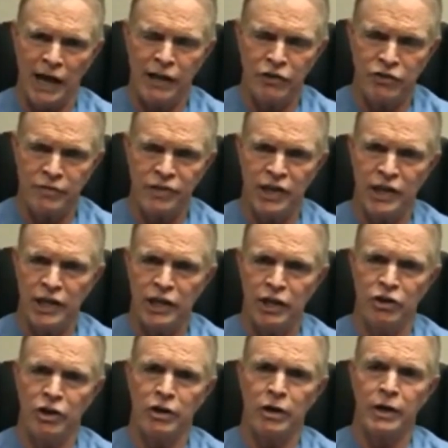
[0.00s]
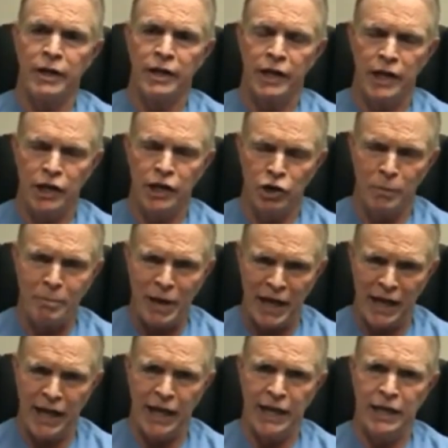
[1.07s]
blockage of the ear
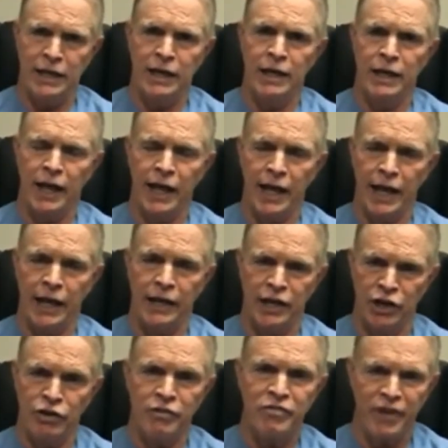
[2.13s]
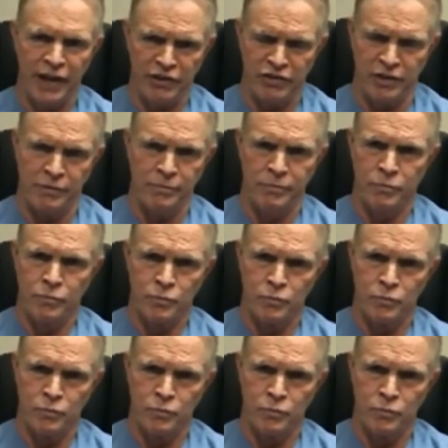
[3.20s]
pain, and ear infection.